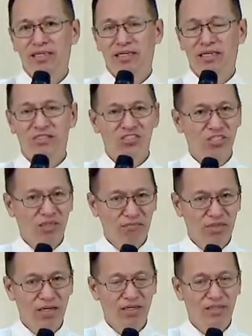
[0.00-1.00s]
And
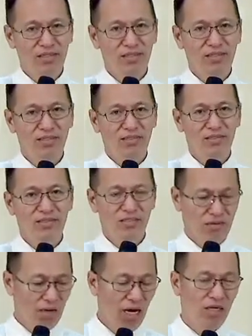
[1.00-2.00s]
someday,
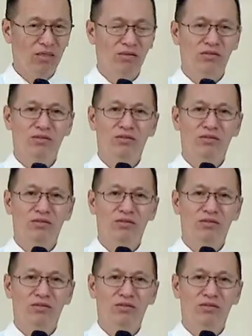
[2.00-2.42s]
somehow,